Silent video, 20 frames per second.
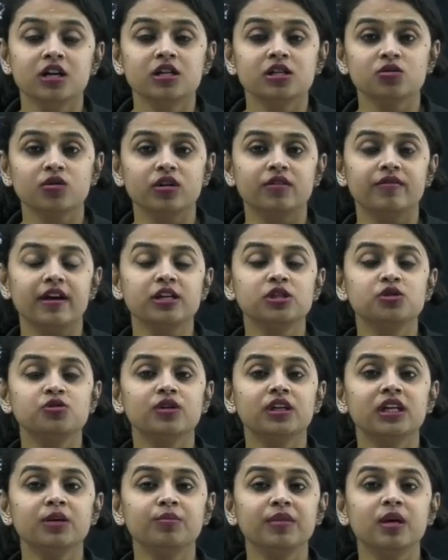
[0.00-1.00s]
So
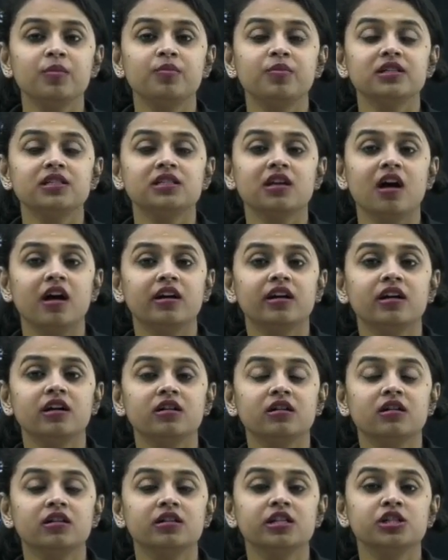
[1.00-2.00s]
eventually people
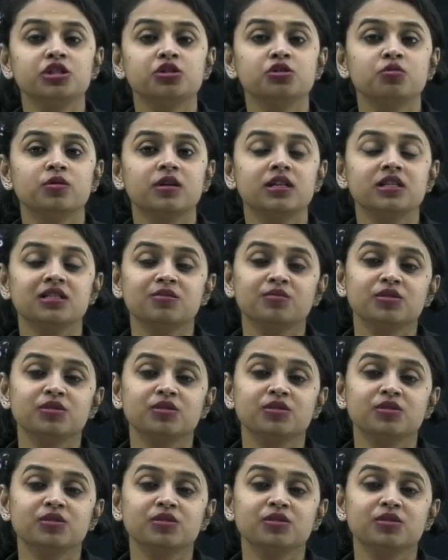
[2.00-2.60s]
started turning towards